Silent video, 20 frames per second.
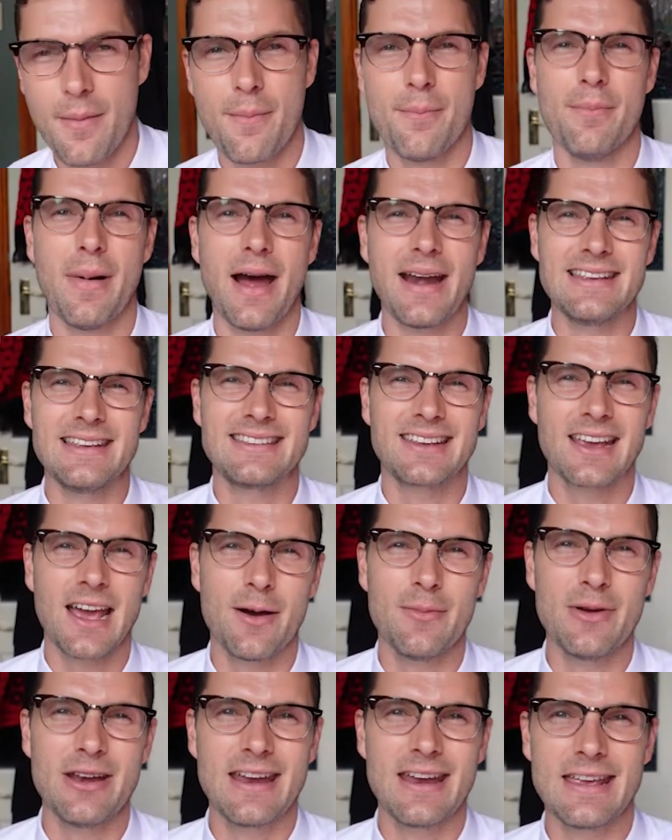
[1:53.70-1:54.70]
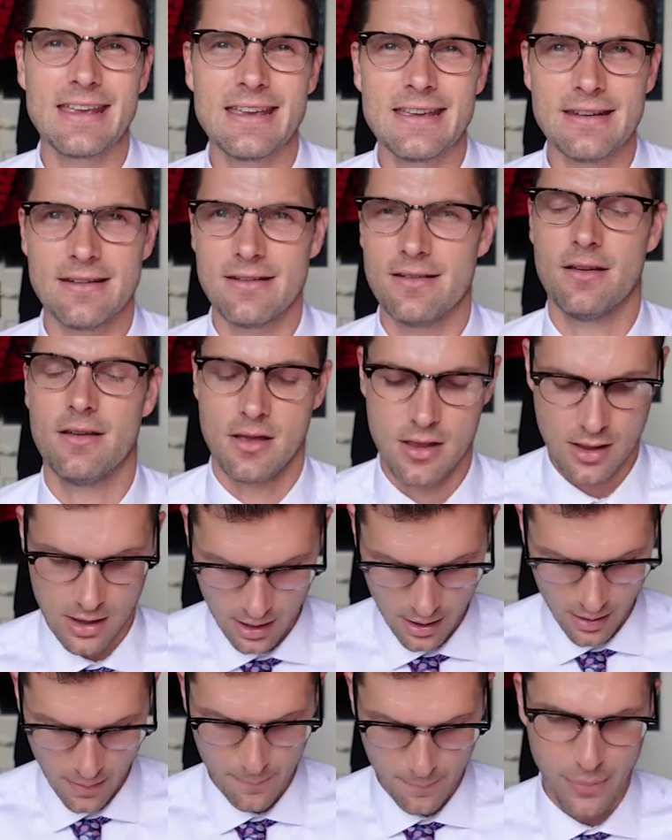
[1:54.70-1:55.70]
money's coming in.
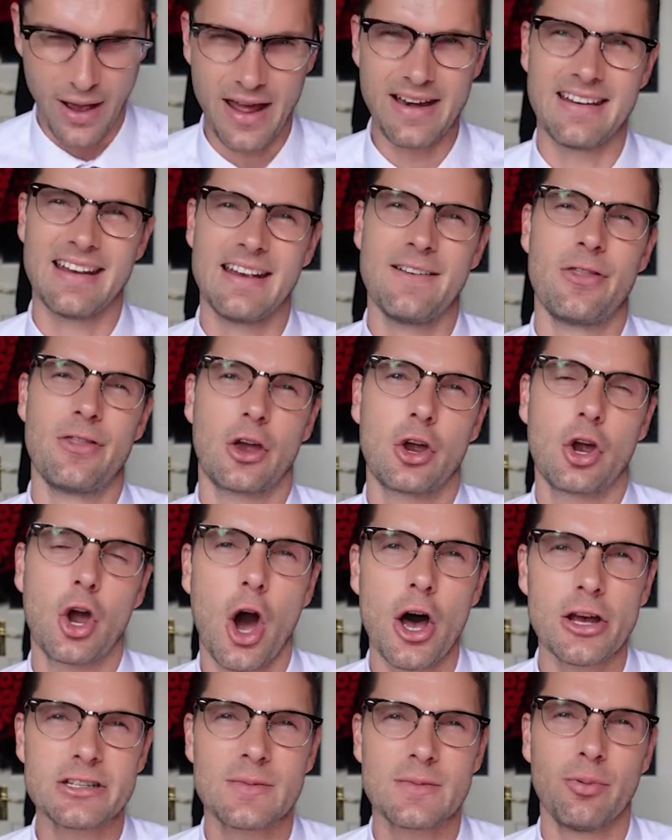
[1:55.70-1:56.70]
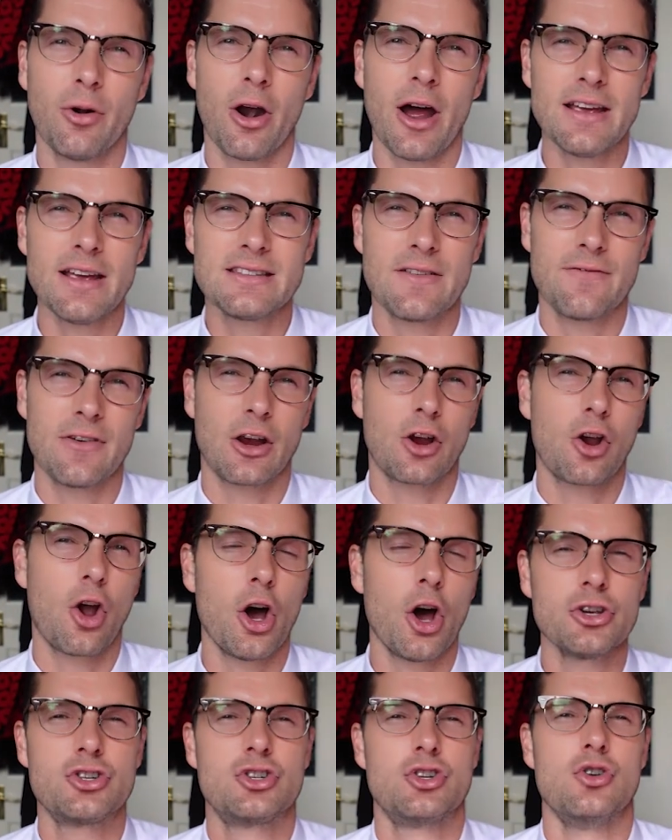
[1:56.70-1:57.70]
But if the cost price, if it
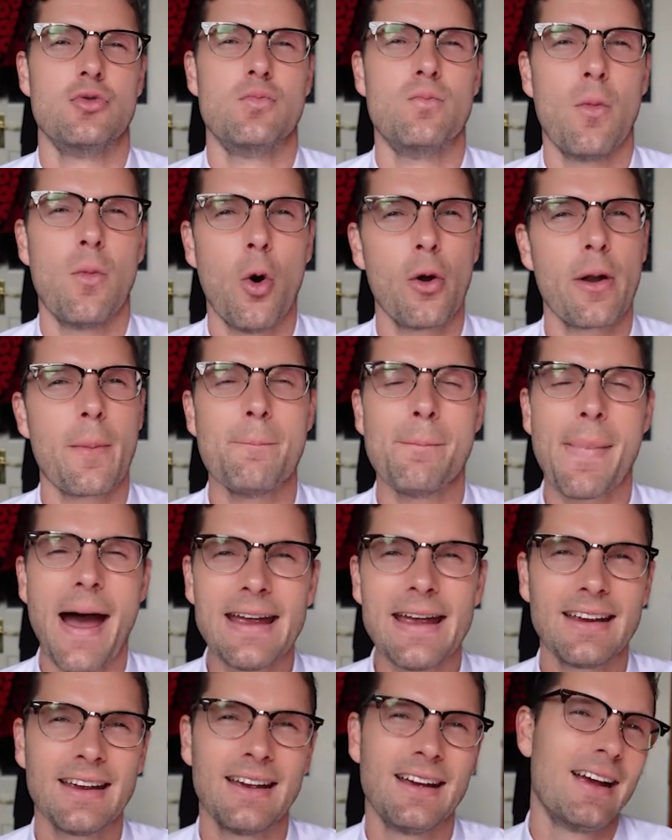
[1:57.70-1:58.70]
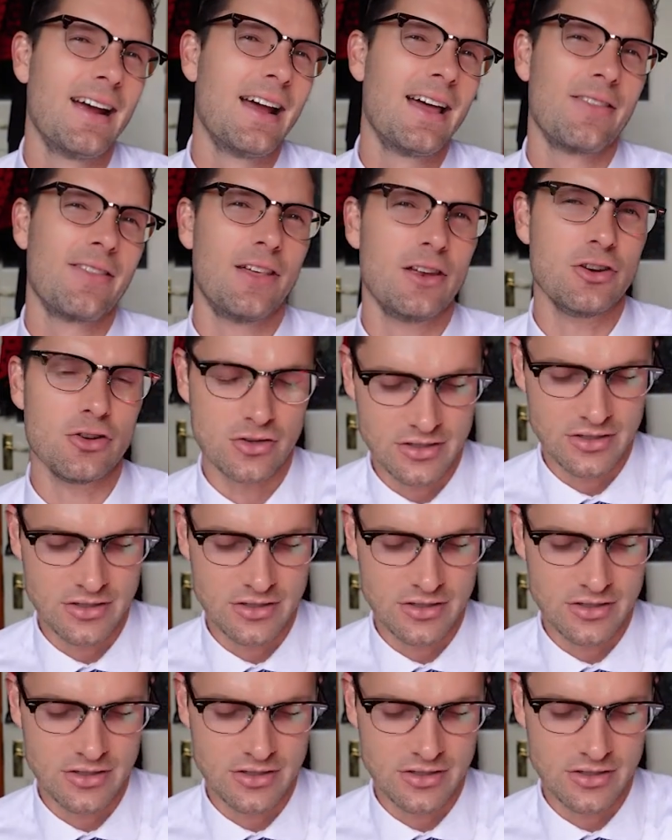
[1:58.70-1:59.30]
costs you more to make than you